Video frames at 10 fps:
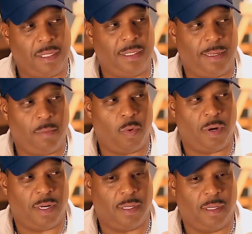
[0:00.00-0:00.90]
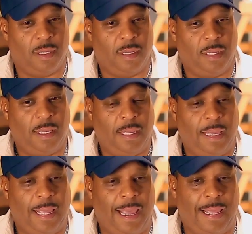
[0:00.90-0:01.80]
Monday morning.
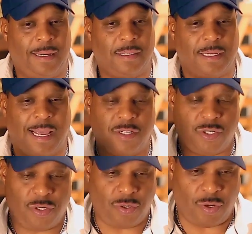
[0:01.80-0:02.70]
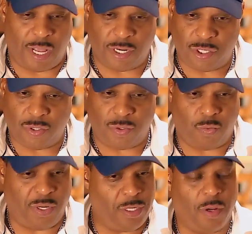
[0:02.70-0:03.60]
And
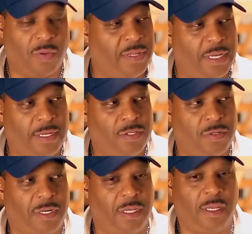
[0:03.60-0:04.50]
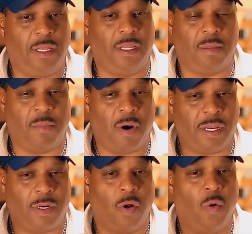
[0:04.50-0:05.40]
we know the history, the
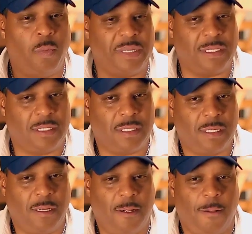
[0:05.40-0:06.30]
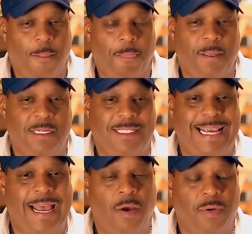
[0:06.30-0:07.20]
market opened
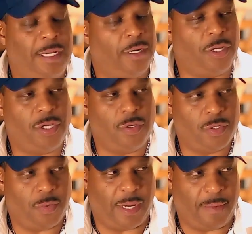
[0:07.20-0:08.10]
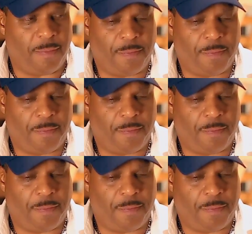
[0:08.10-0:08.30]
down in a huge way.